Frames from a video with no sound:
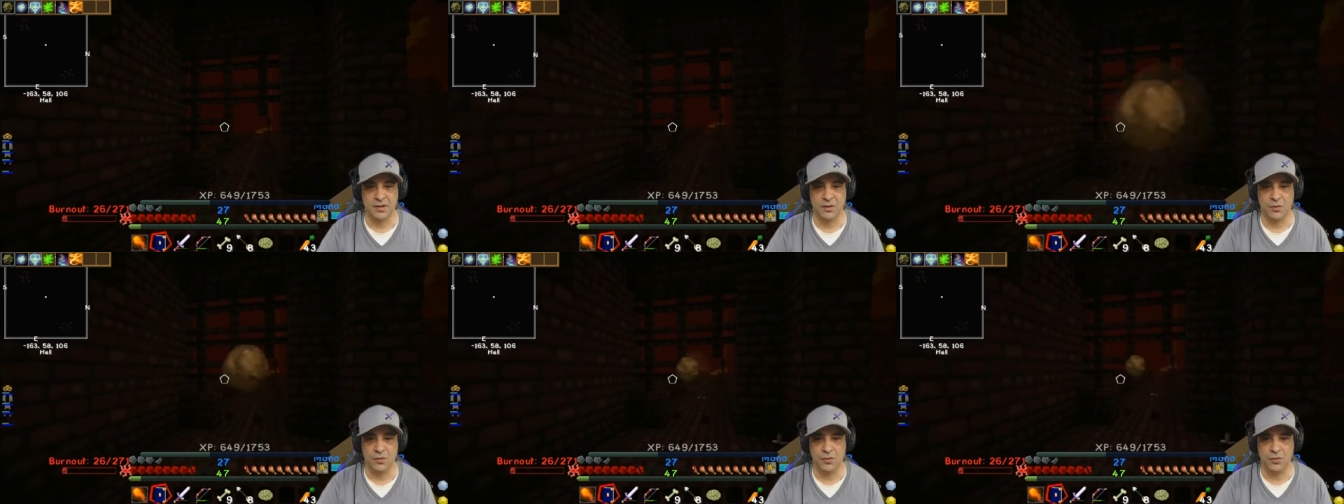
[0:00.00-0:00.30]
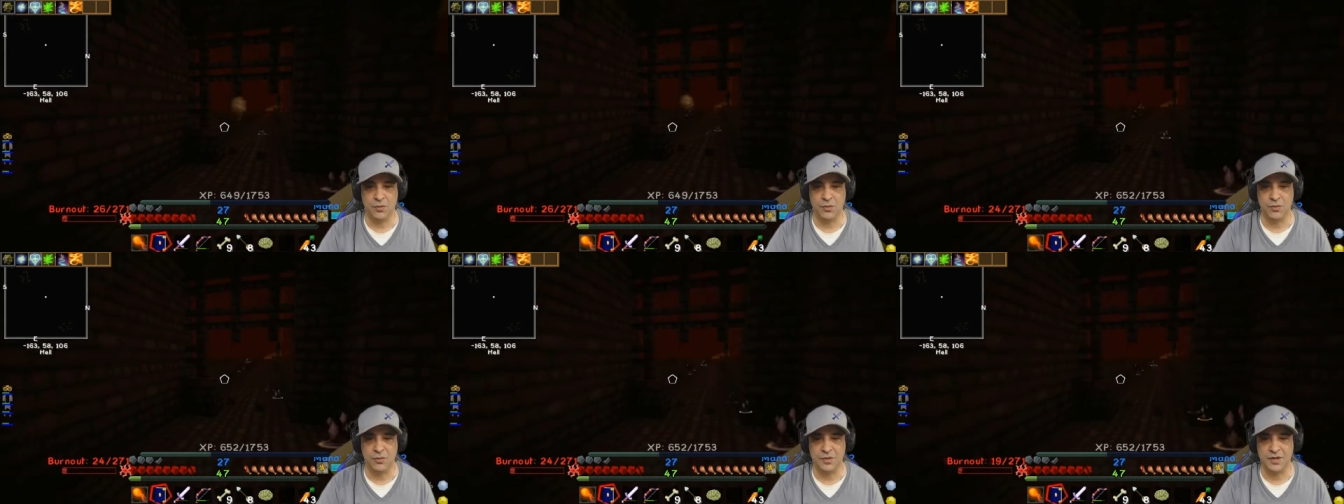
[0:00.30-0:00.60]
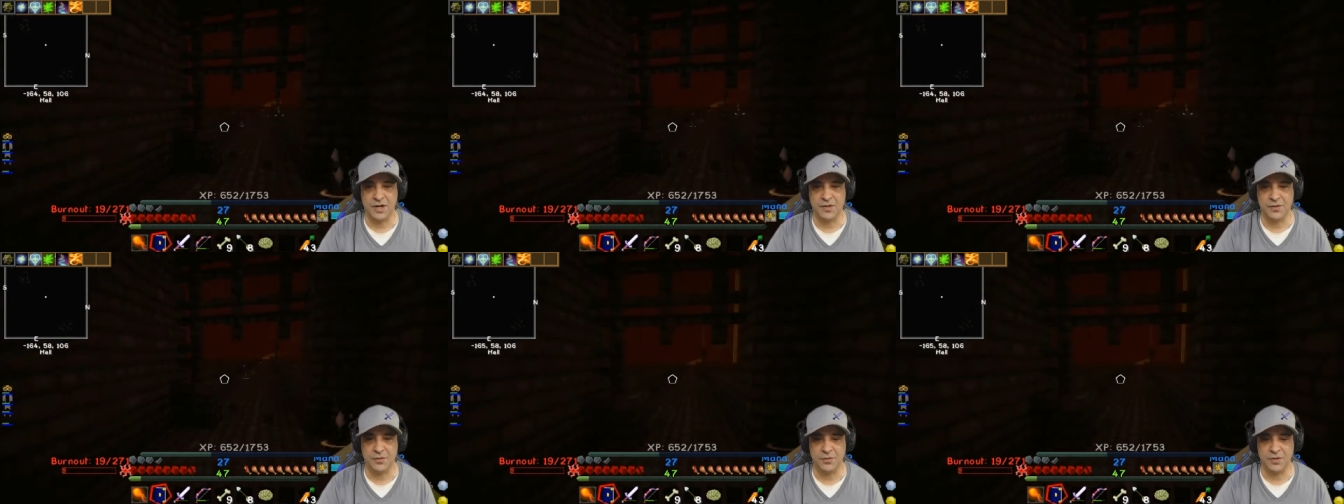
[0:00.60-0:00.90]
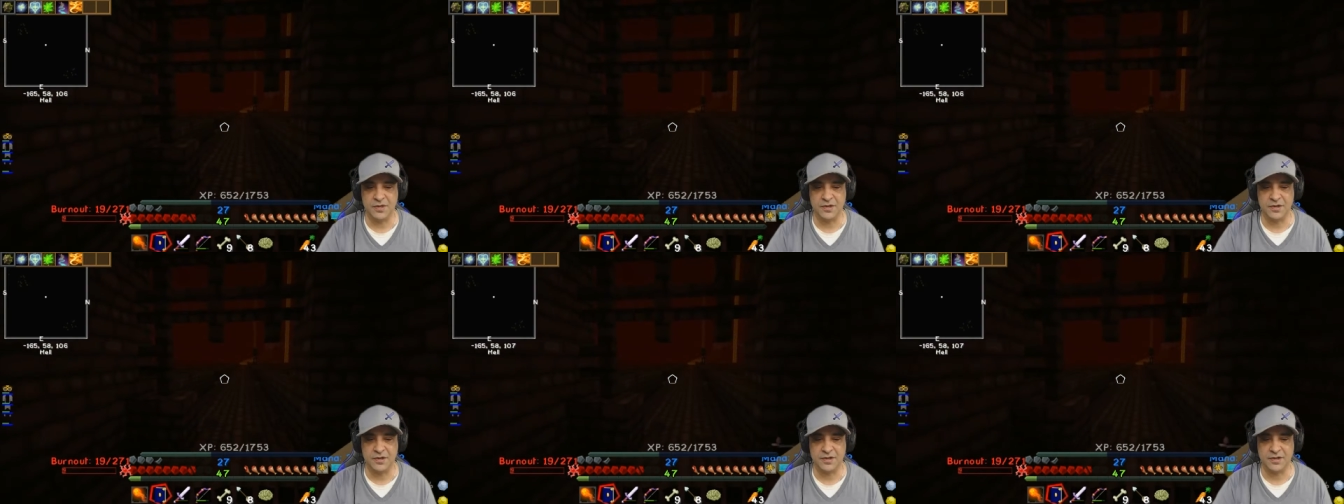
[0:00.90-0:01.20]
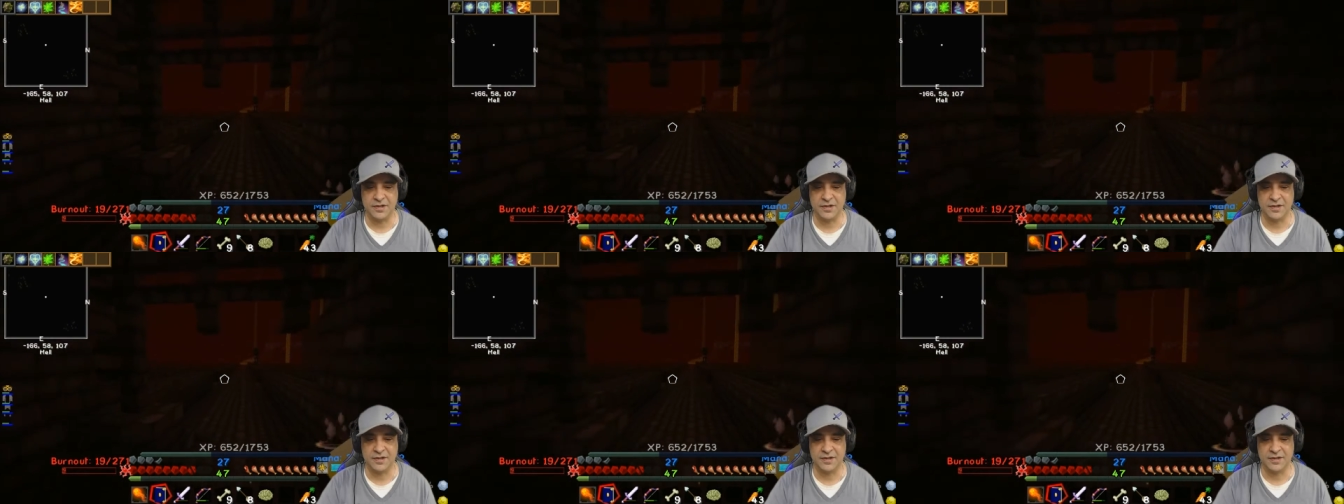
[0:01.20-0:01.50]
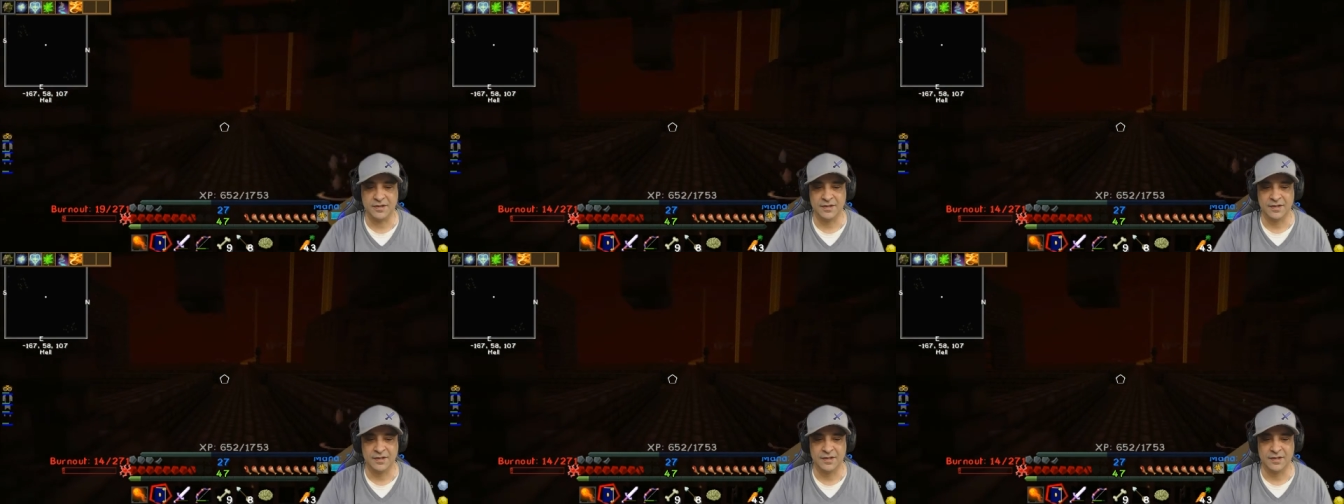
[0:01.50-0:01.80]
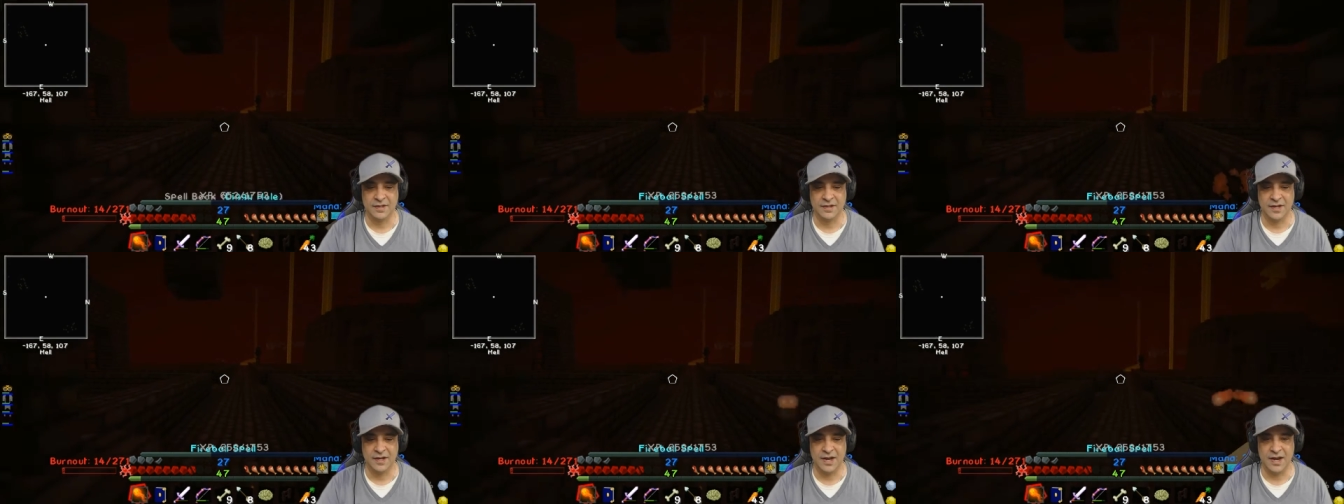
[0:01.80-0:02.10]
Ooh, another wither.
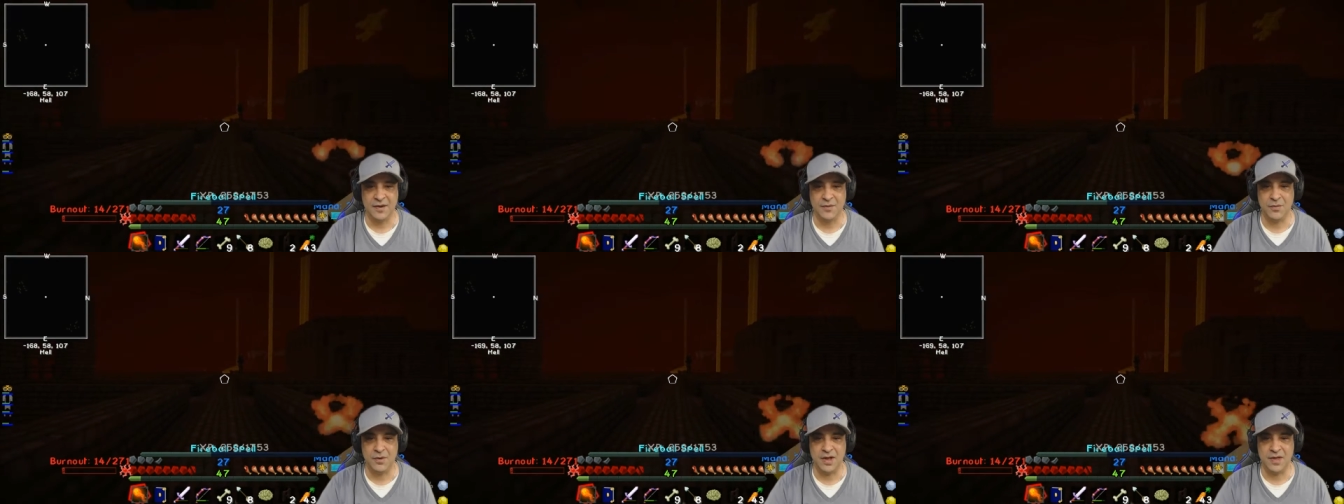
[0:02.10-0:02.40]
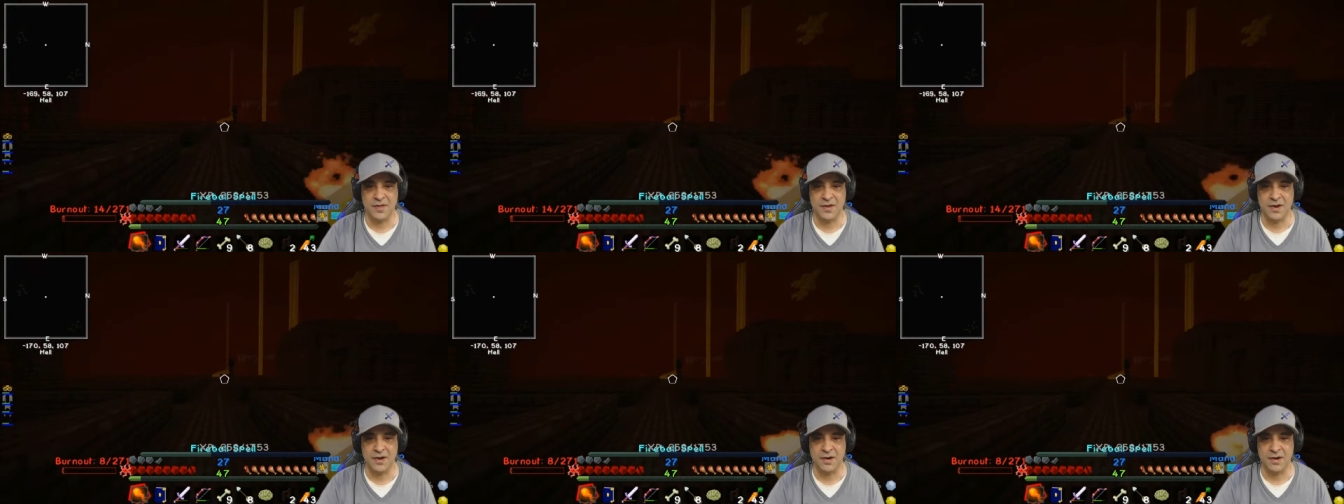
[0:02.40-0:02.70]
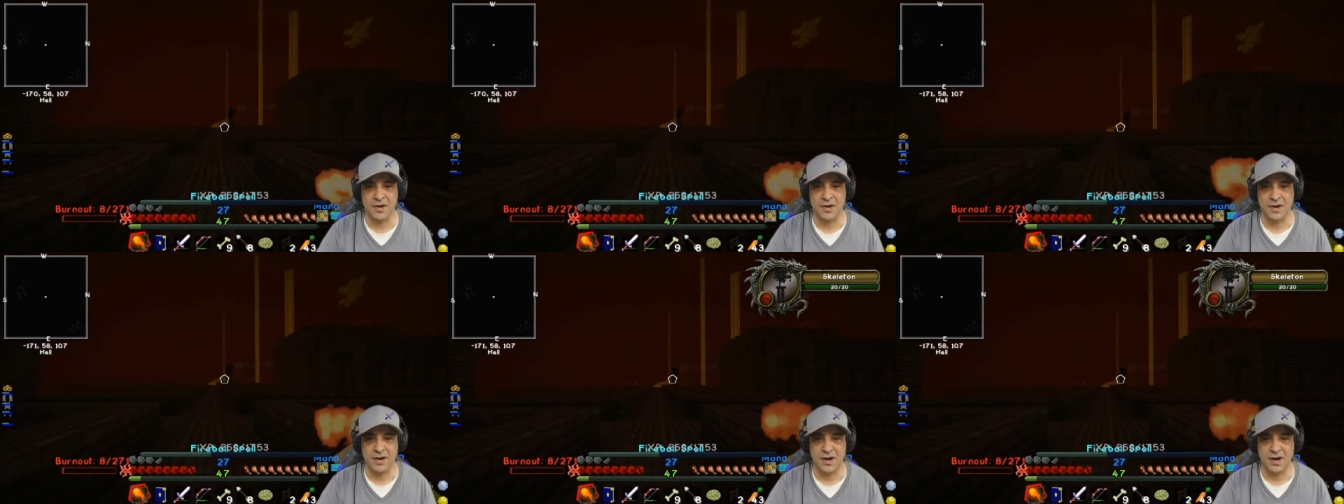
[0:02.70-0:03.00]
Hey, wither.